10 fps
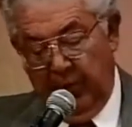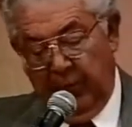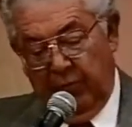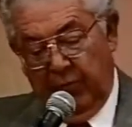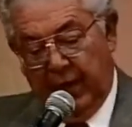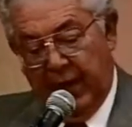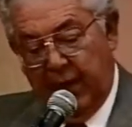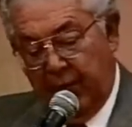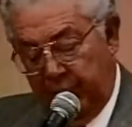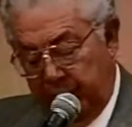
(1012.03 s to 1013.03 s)
Rely
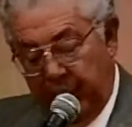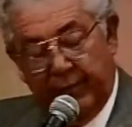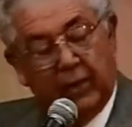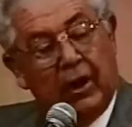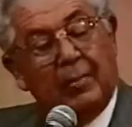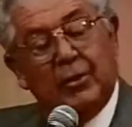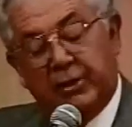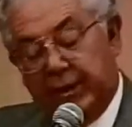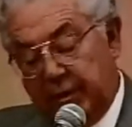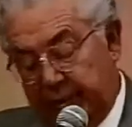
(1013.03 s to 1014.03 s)
on, we have a common
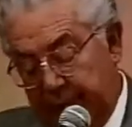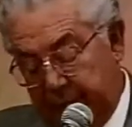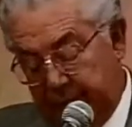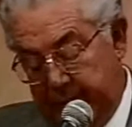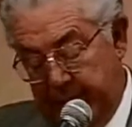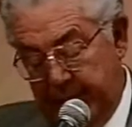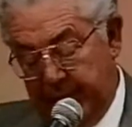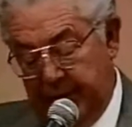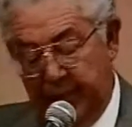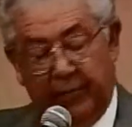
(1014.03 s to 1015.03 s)
sales tax base,
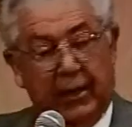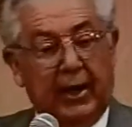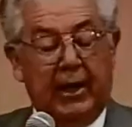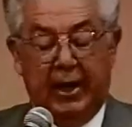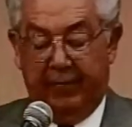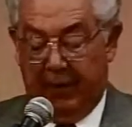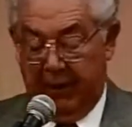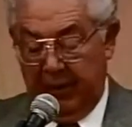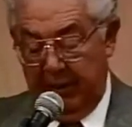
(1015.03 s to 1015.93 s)
and they rely heavily